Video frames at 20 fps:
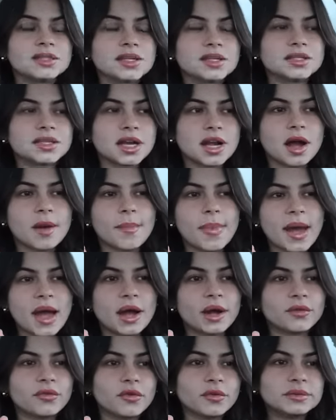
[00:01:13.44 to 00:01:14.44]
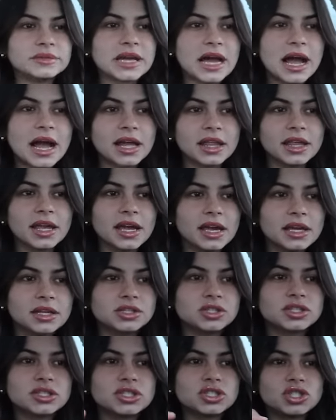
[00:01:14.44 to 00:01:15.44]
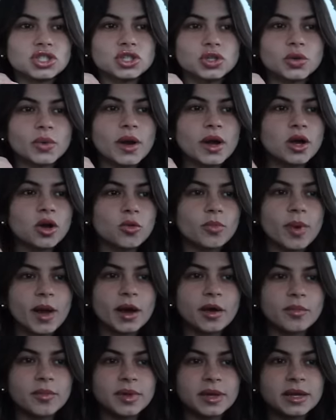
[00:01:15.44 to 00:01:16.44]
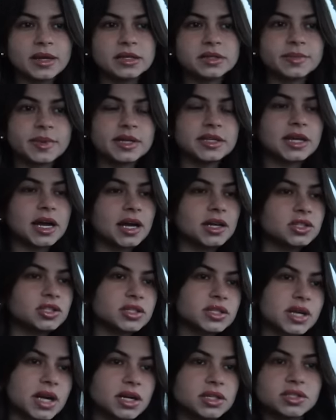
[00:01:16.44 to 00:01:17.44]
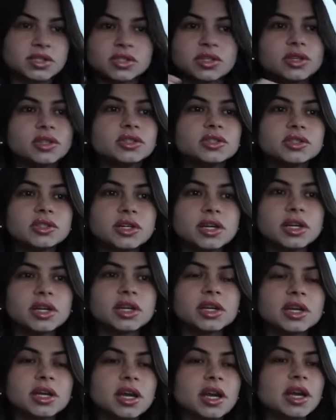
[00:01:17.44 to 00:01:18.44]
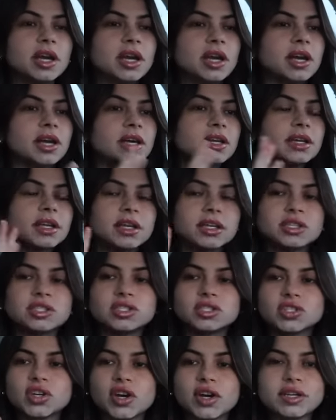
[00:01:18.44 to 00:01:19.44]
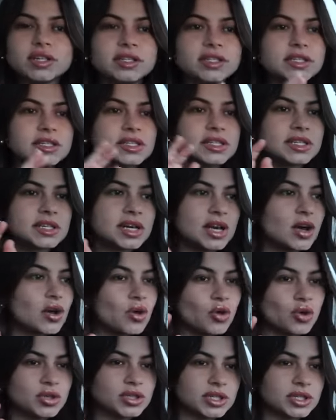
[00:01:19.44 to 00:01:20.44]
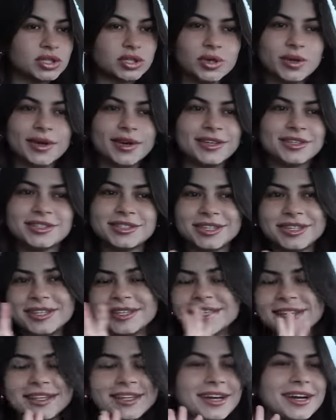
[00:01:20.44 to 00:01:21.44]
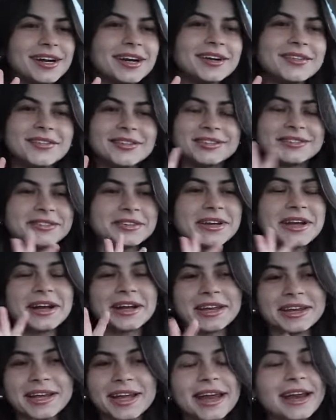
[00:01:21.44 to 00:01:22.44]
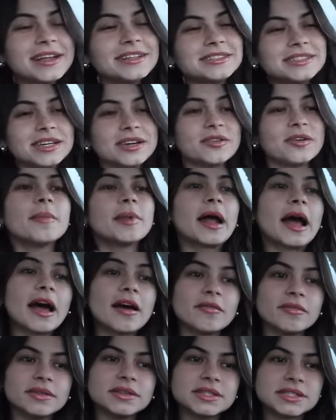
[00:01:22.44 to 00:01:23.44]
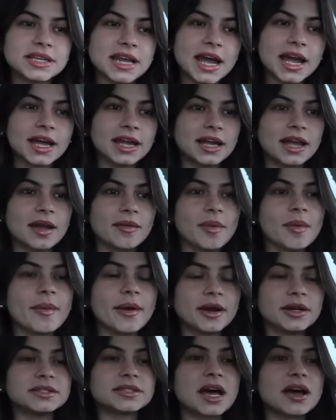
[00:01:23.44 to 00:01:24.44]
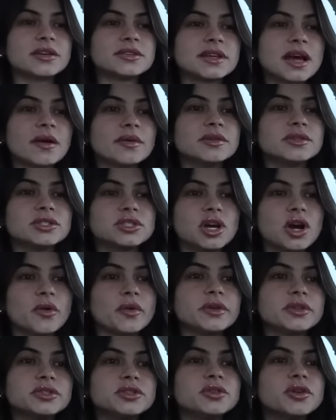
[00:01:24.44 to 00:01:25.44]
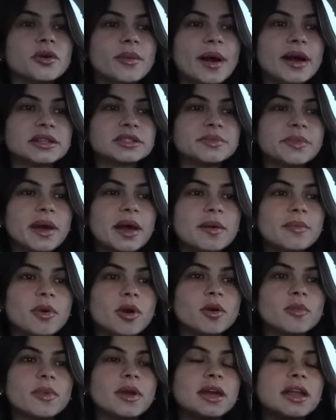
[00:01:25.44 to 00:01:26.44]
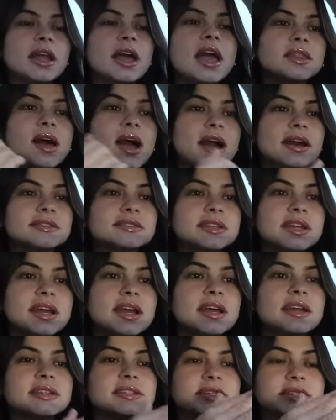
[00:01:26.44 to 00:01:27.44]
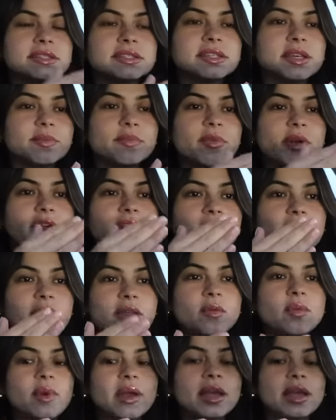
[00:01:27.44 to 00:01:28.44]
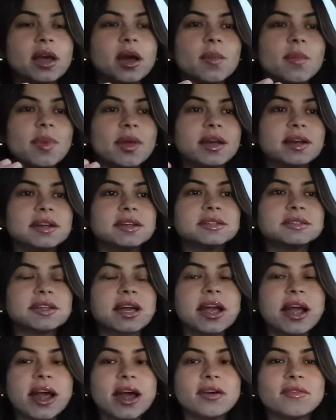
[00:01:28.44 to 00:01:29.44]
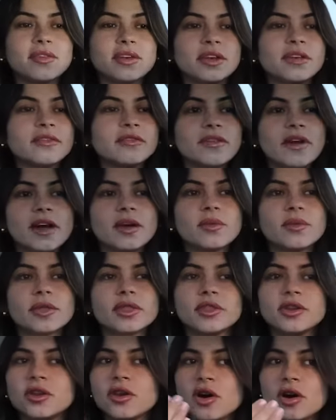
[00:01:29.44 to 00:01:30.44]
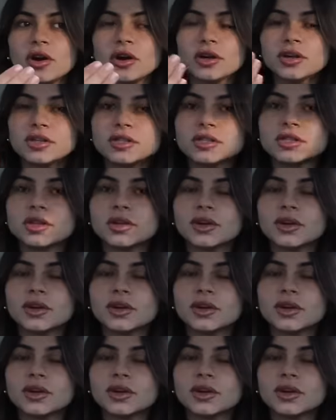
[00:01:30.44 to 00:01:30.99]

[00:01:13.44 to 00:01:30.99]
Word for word: since I got back from Thailand just to help out because my dad just got surgery and it's just a whole situation there, which we're not gonna get into. But I have been staying at my parents' house. I was going to go back to my apartment last night to sleep there and then wake up because I have an event with NARS